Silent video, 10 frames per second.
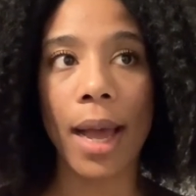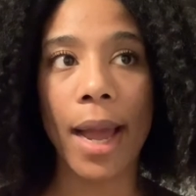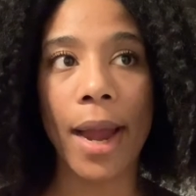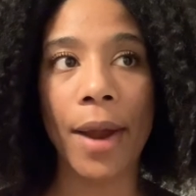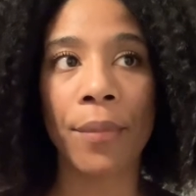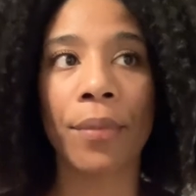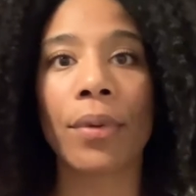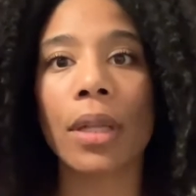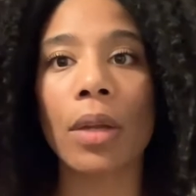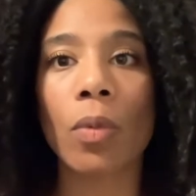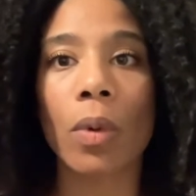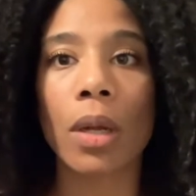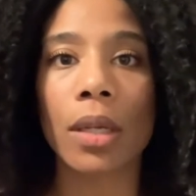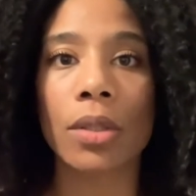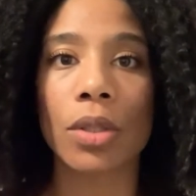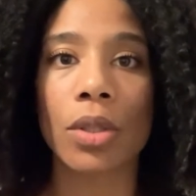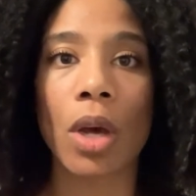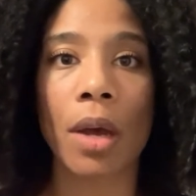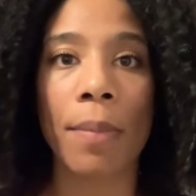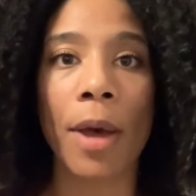I really want to
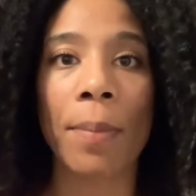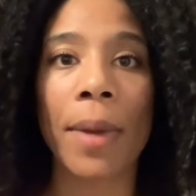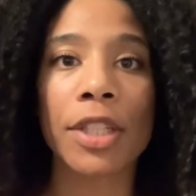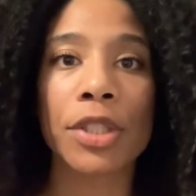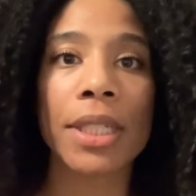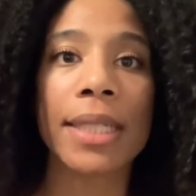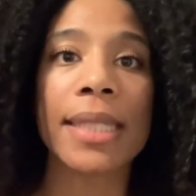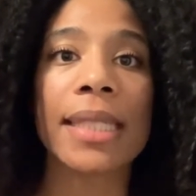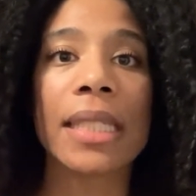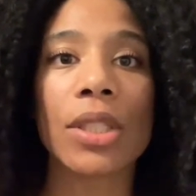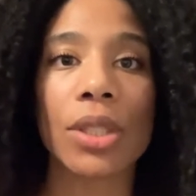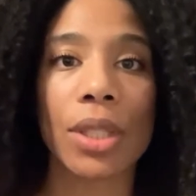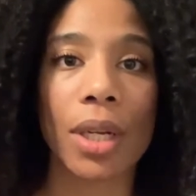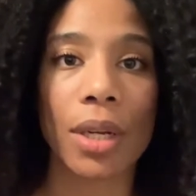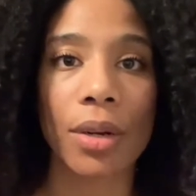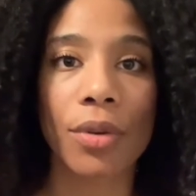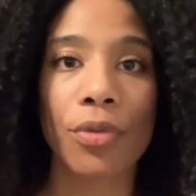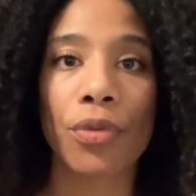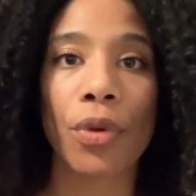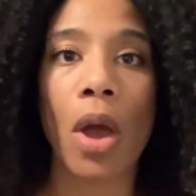talk about my transition
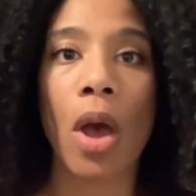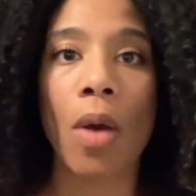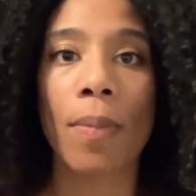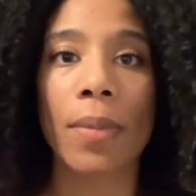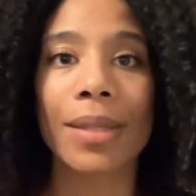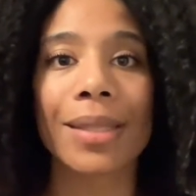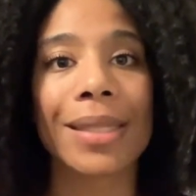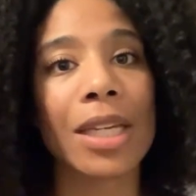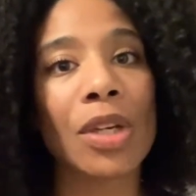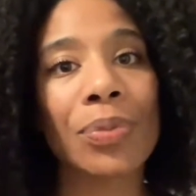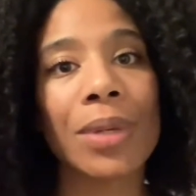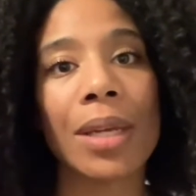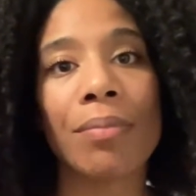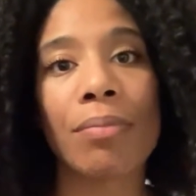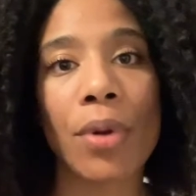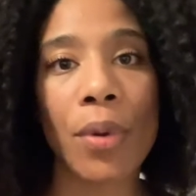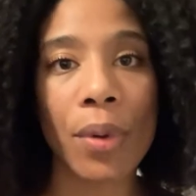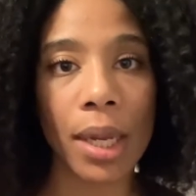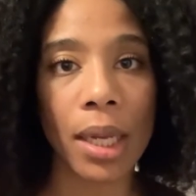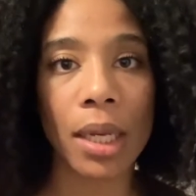from still being
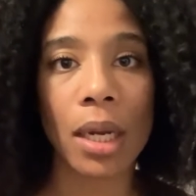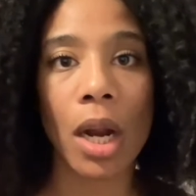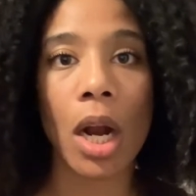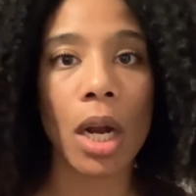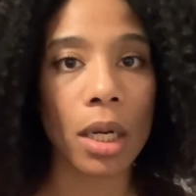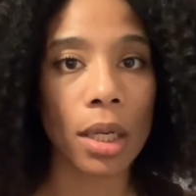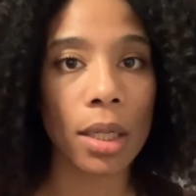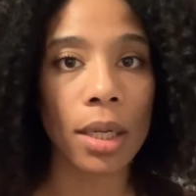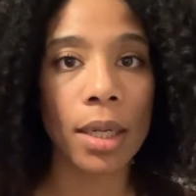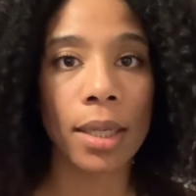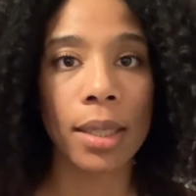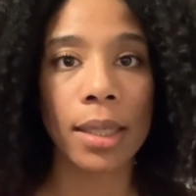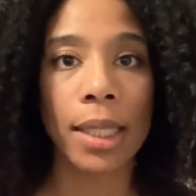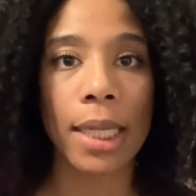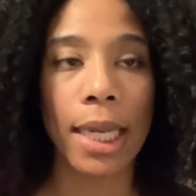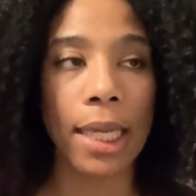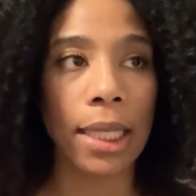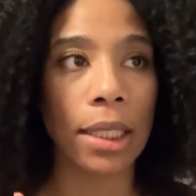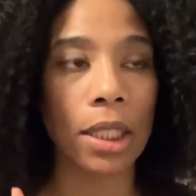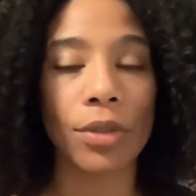broken, hurt,
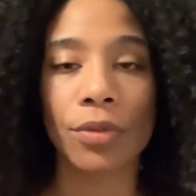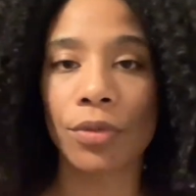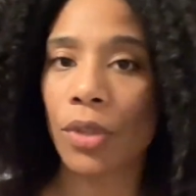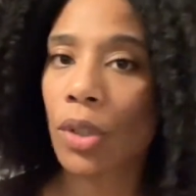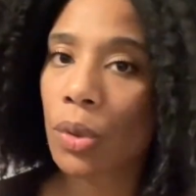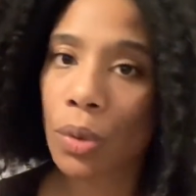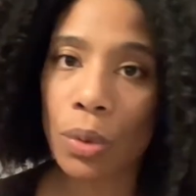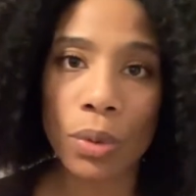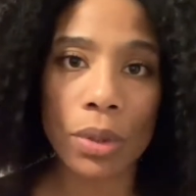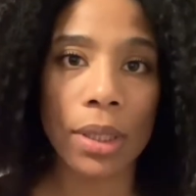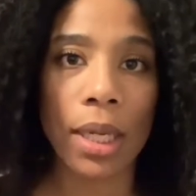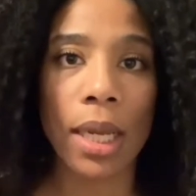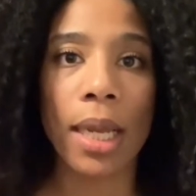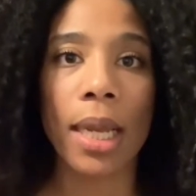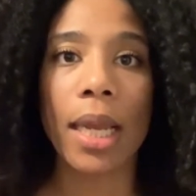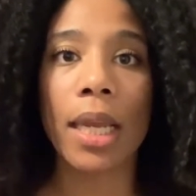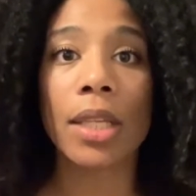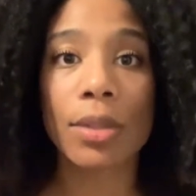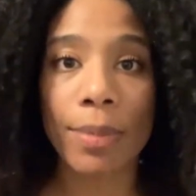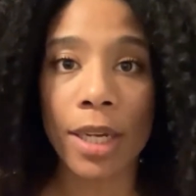and confused into my